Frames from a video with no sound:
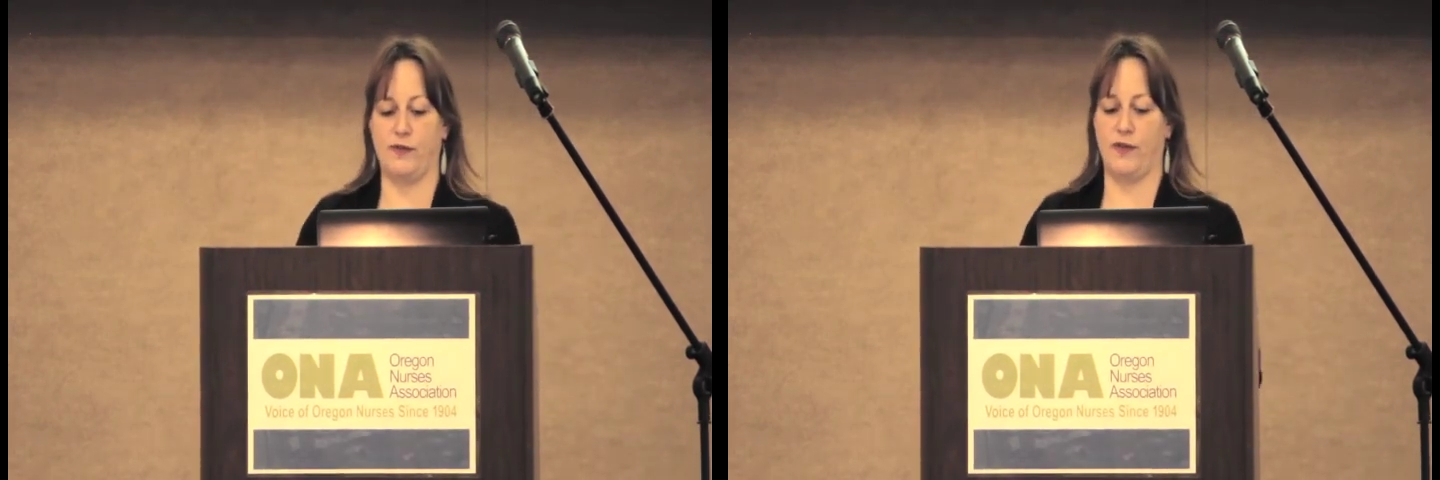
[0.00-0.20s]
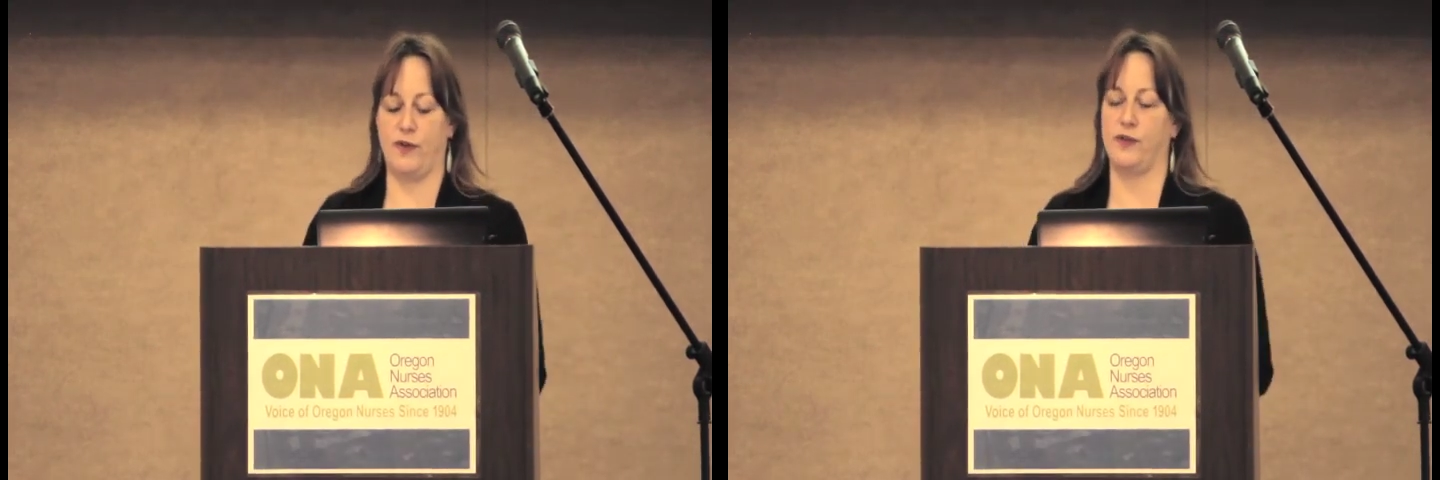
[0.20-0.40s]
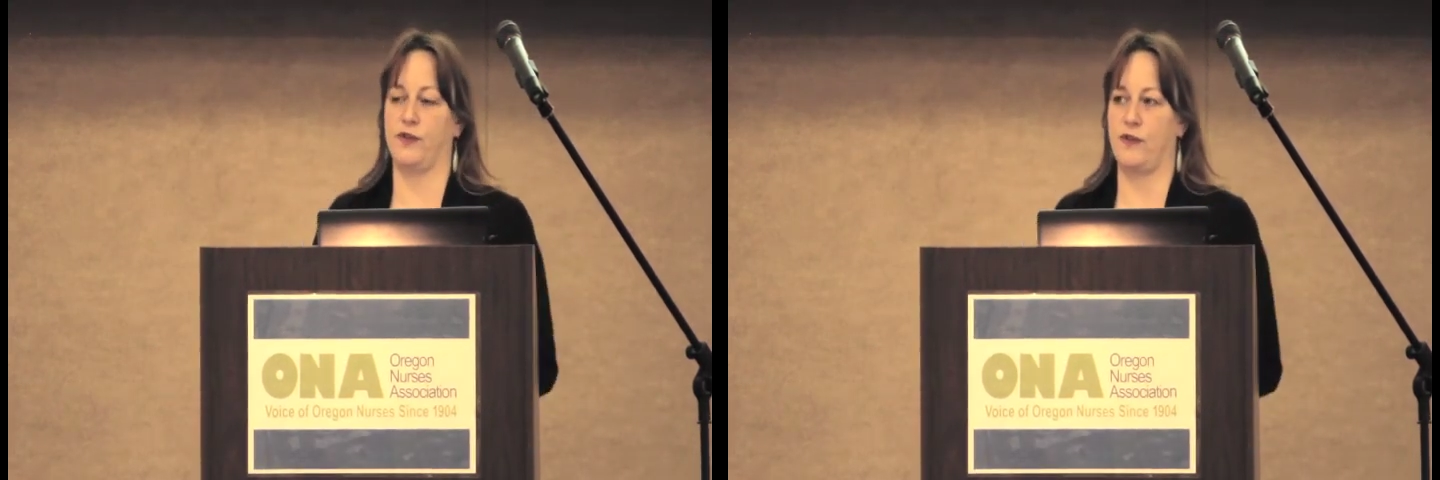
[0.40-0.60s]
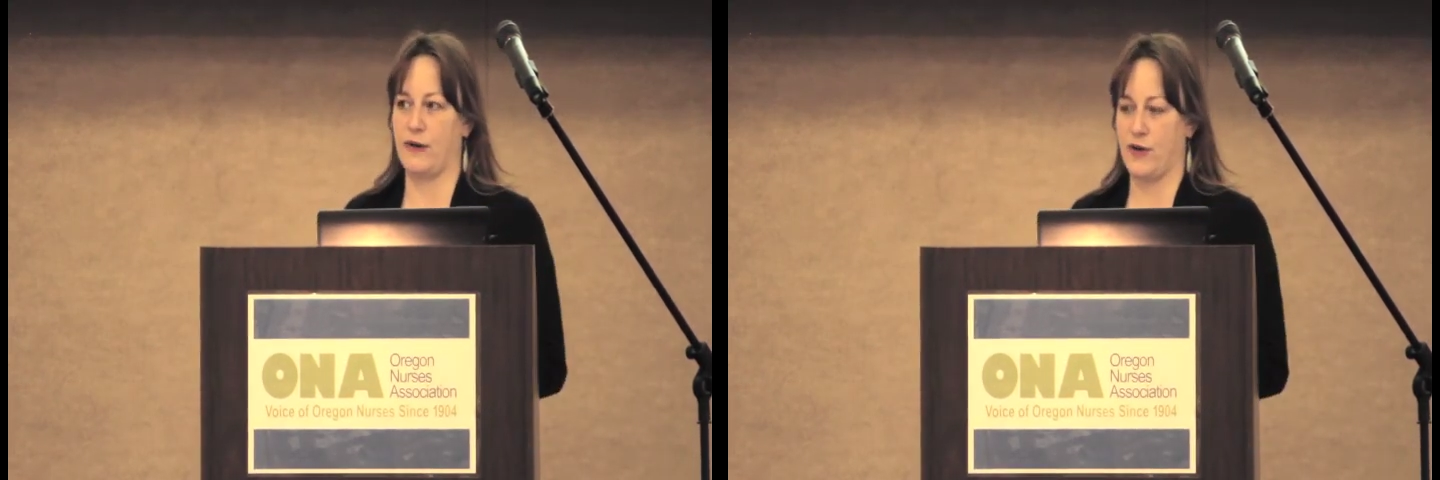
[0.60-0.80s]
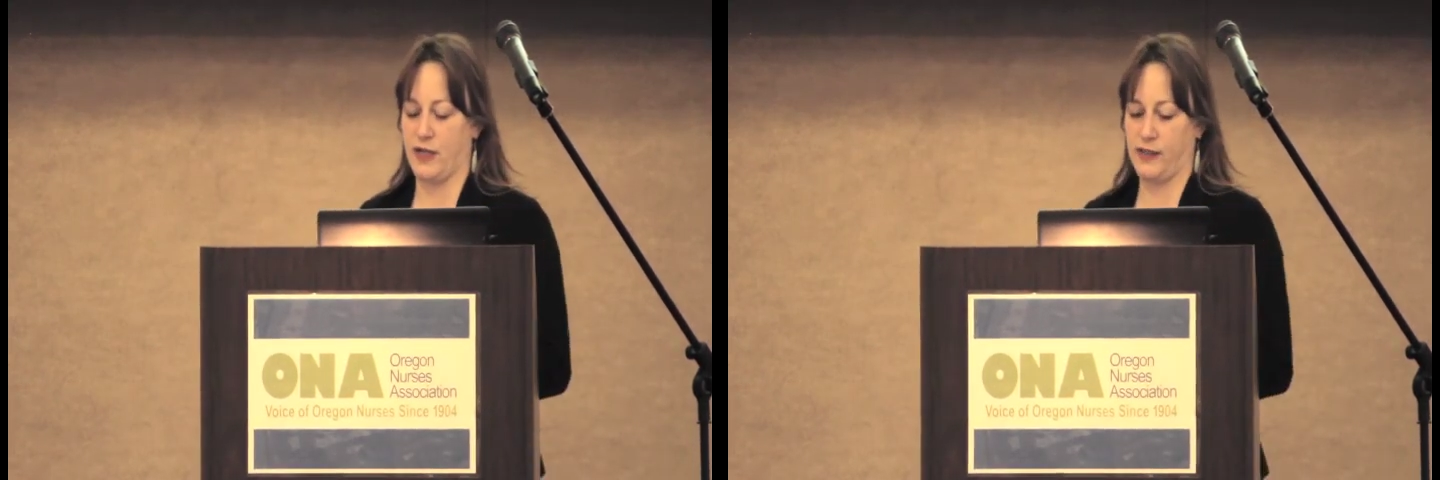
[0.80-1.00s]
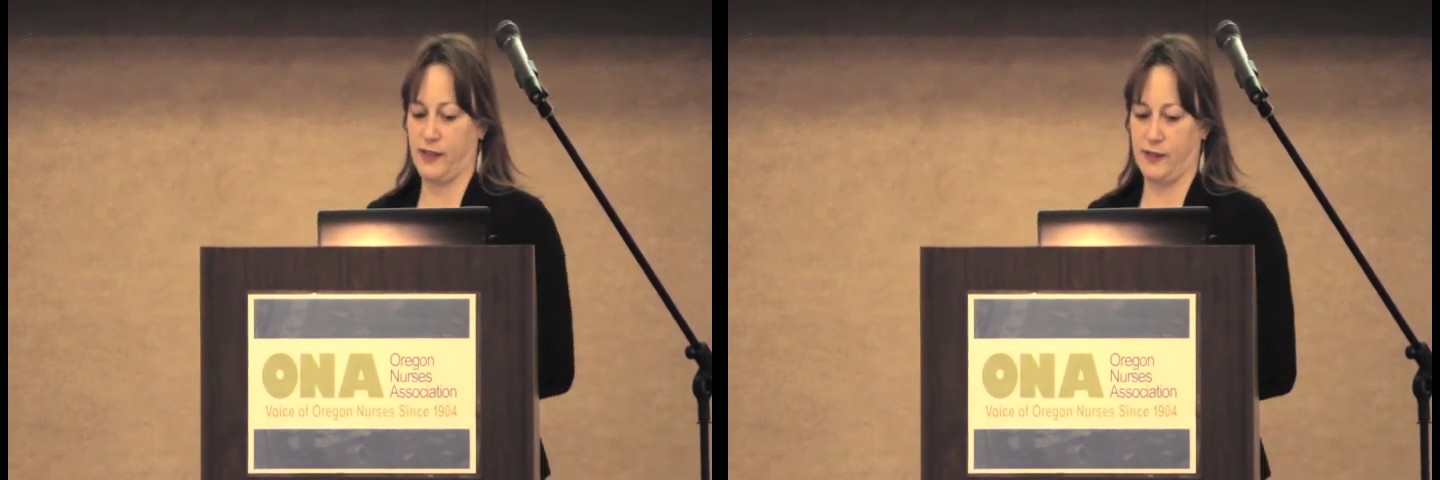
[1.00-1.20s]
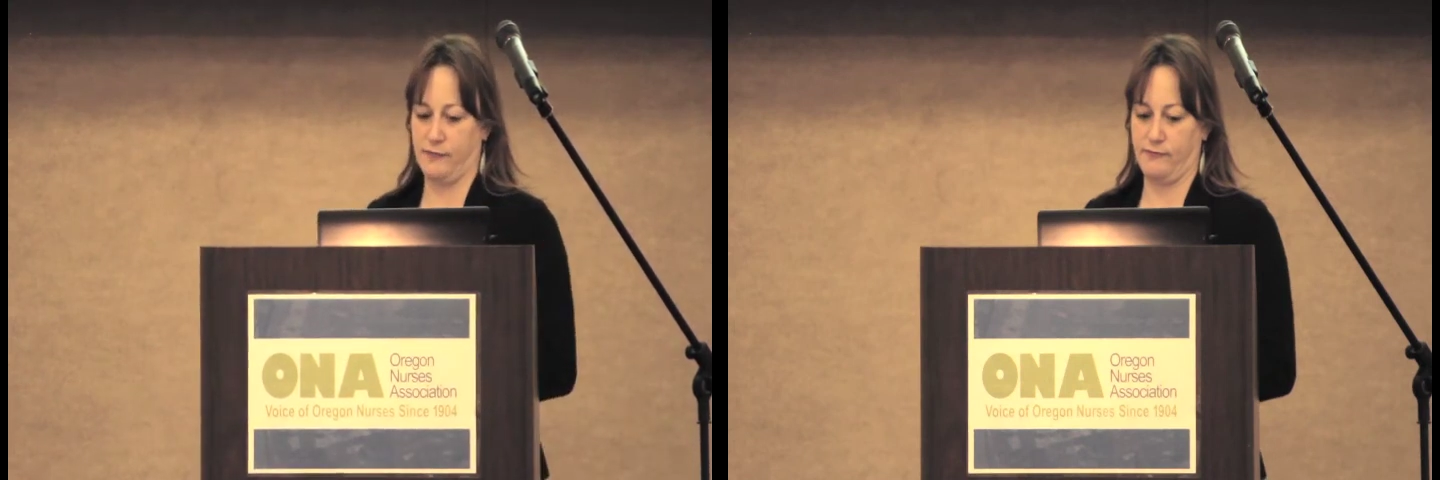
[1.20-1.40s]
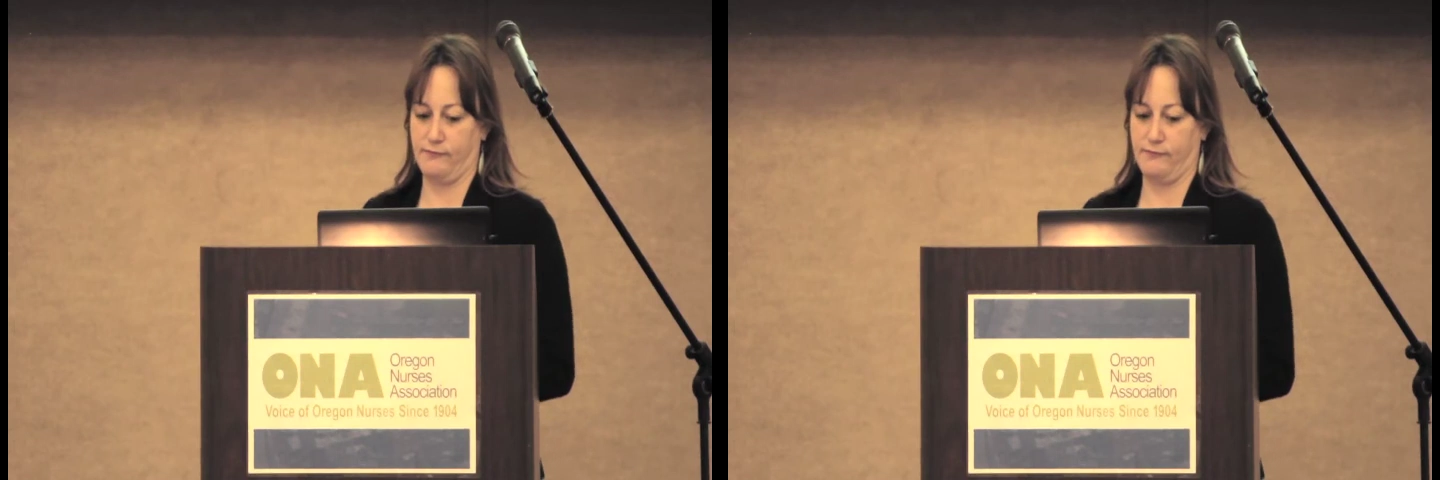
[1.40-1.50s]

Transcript: for those around us,